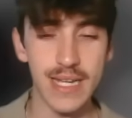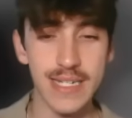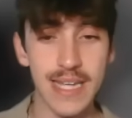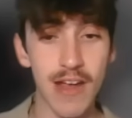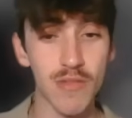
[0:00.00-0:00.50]

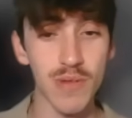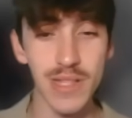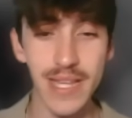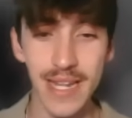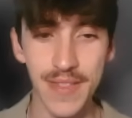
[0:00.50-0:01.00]
Terrible
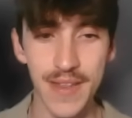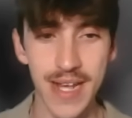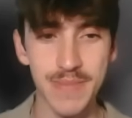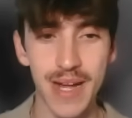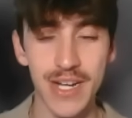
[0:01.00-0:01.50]
lead in the
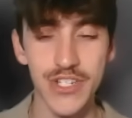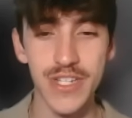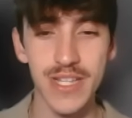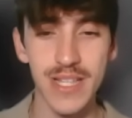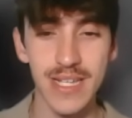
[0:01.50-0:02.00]
next match.
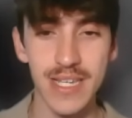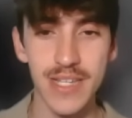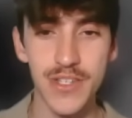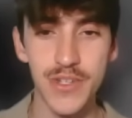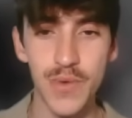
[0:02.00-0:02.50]
Steelix
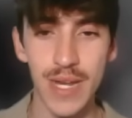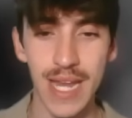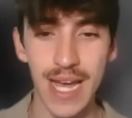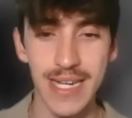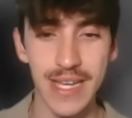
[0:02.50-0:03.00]
into
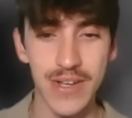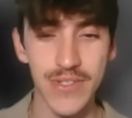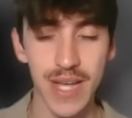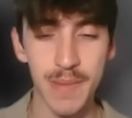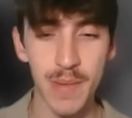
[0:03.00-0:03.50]

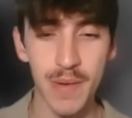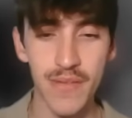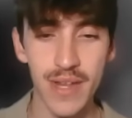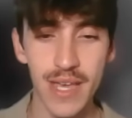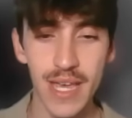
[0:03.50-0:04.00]
Ninetales. I'm going to
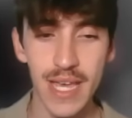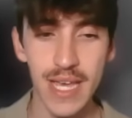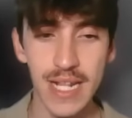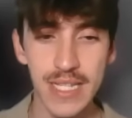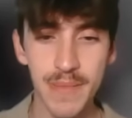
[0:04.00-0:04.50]
pivot
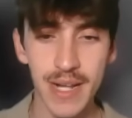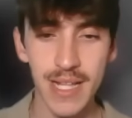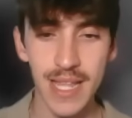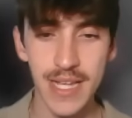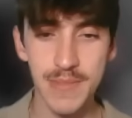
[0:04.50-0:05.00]
into my
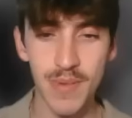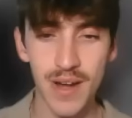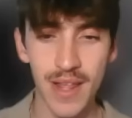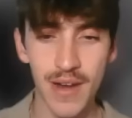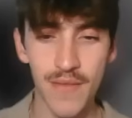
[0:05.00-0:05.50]

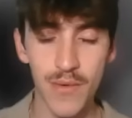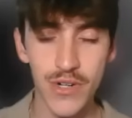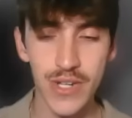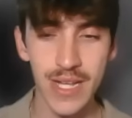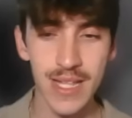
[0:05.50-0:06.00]
Golisopod, and
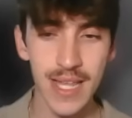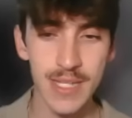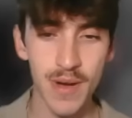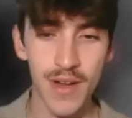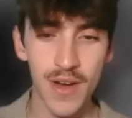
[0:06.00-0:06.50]
unfortunately
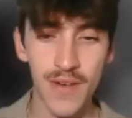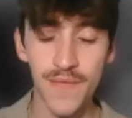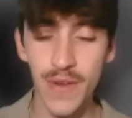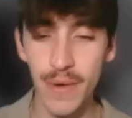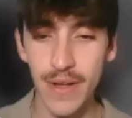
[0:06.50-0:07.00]
Golisopod on
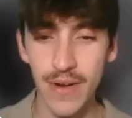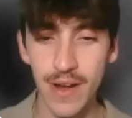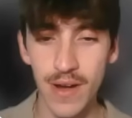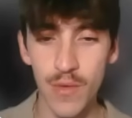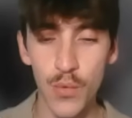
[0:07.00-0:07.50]
Fury Cutter
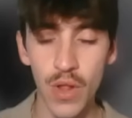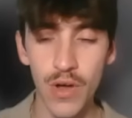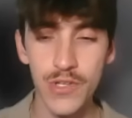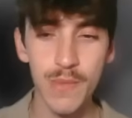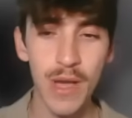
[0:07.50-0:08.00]
here will
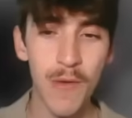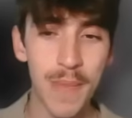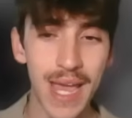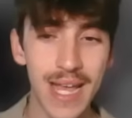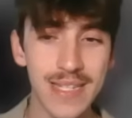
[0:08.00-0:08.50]
also be
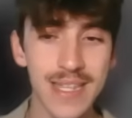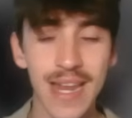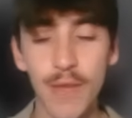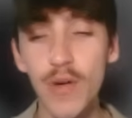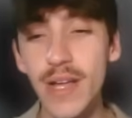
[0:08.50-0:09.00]
outpaced, and
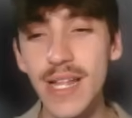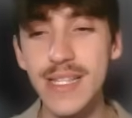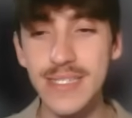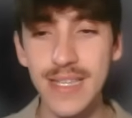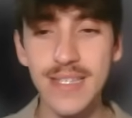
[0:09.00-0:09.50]
I will
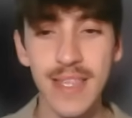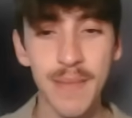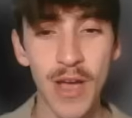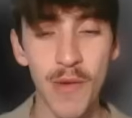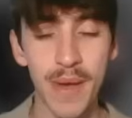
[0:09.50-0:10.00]
consistently
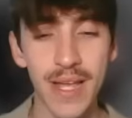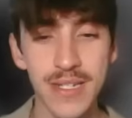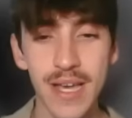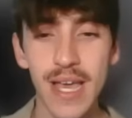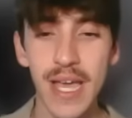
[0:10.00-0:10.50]
be
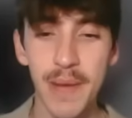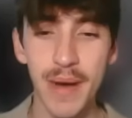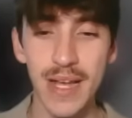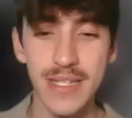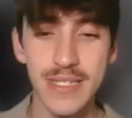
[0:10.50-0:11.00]
outpaced
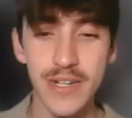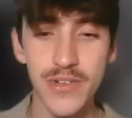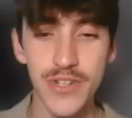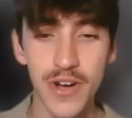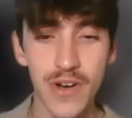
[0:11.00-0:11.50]
by a
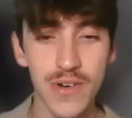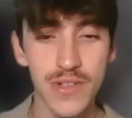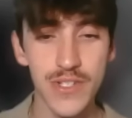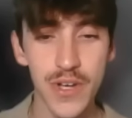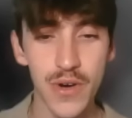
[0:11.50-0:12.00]
single turn.
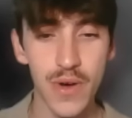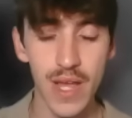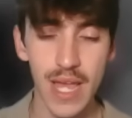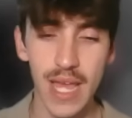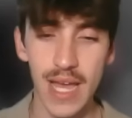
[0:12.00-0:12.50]
So
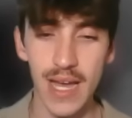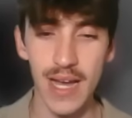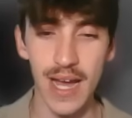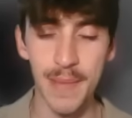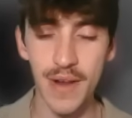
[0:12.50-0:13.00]

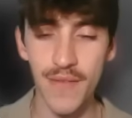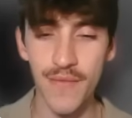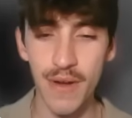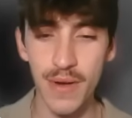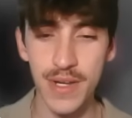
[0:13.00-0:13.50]
I'm in a
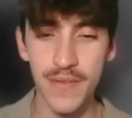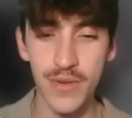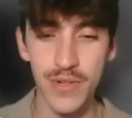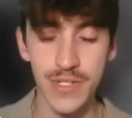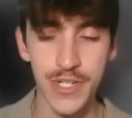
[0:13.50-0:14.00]
very
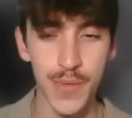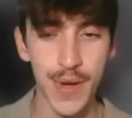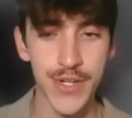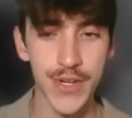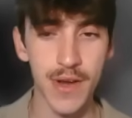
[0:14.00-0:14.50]
difficult
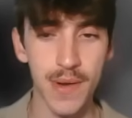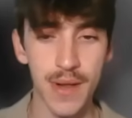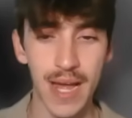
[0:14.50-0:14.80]
situation here.